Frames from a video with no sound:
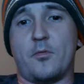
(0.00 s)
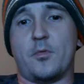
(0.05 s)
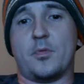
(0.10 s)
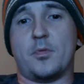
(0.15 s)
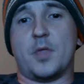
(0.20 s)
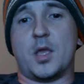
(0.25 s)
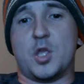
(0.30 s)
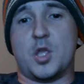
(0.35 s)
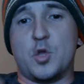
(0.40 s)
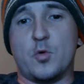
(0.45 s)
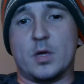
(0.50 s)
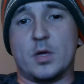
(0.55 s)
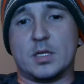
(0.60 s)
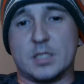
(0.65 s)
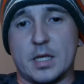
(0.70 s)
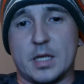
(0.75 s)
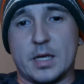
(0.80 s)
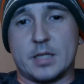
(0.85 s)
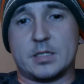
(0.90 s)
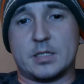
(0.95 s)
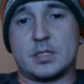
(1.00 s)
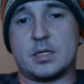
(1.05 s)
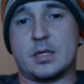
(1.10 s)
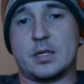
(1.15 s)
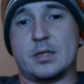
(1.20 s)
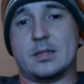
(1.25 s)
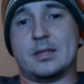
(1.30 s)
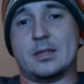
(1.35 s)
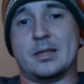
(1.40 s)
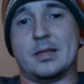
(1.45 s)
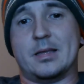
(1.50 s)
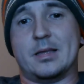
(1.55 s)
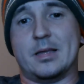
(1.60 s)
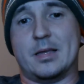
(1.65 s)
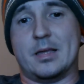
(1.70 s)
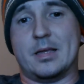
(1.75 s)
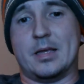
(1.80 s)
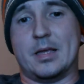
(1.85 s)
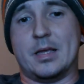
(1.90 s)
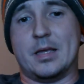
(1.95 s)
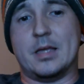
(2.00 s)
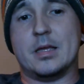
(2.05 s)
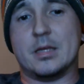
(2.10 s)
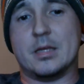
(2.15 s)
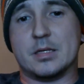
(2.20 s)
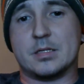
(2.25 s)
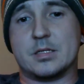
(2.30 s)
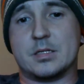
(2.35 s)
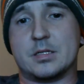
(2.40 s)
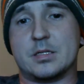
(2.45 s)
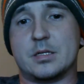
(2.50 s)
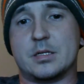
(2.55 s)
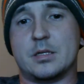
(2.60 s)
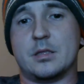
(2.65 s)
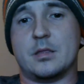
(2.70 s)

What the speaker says: that you exist is